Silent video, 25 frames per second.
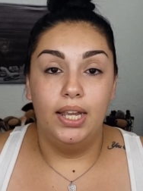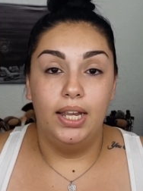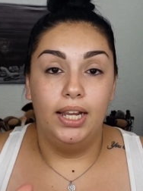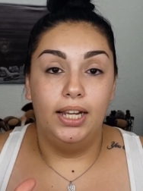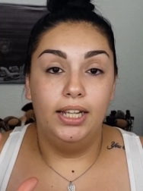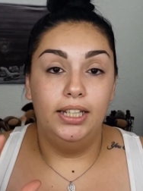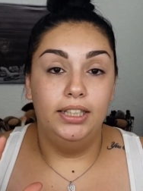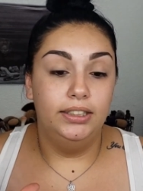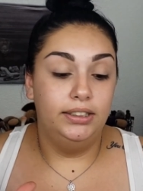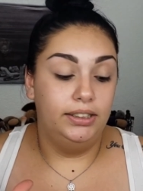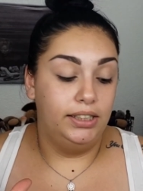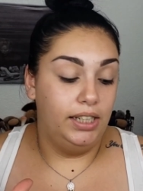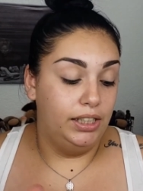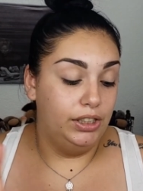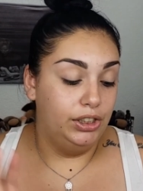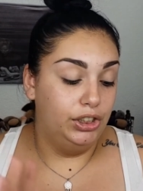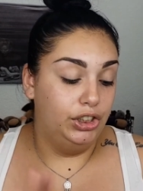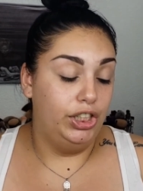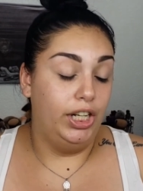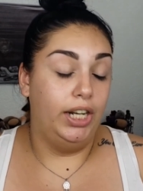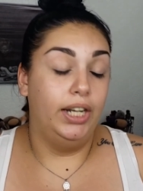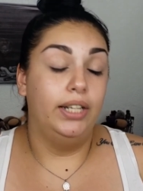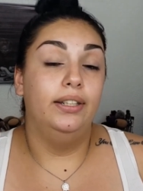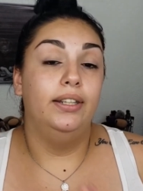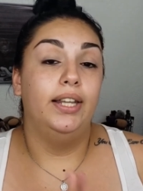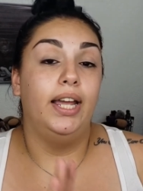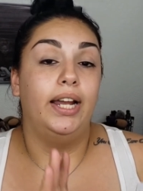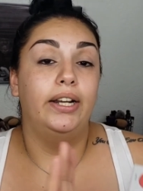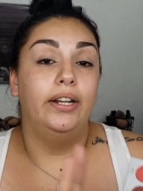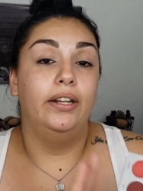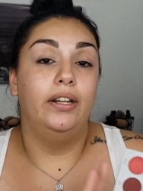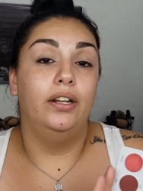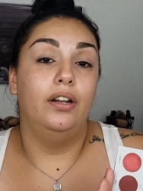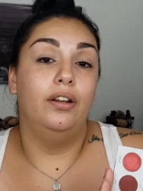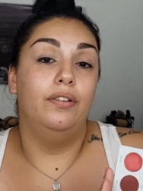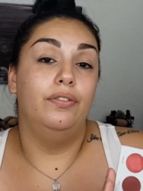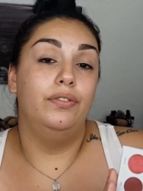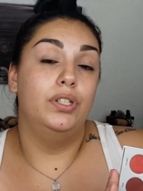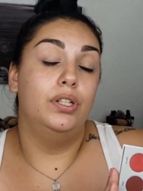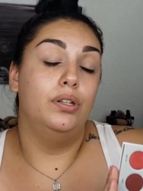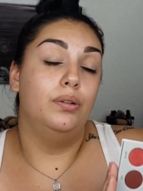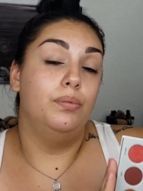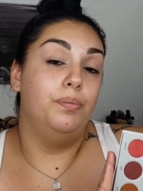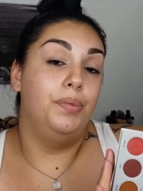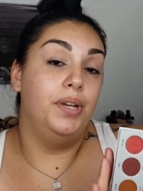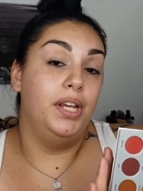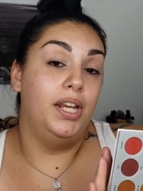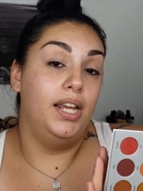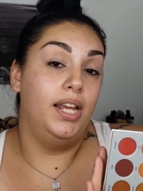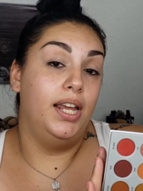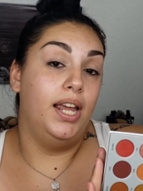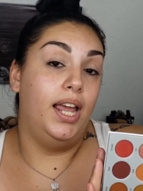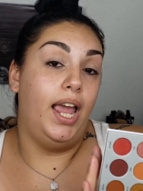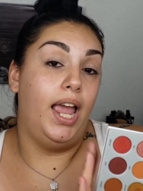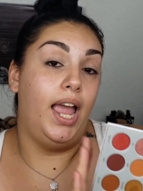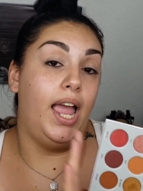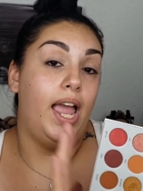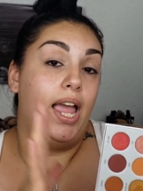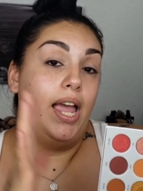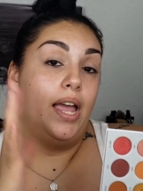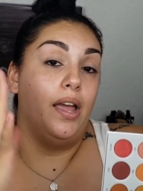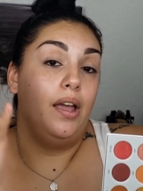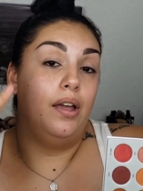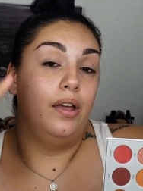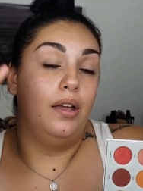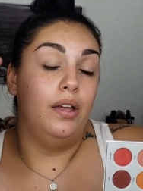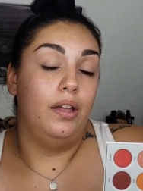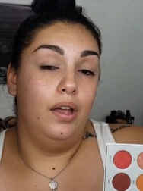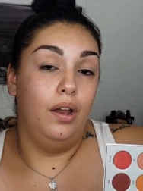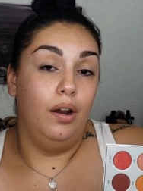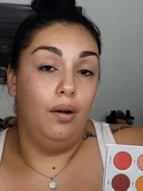is a shade light enough to be a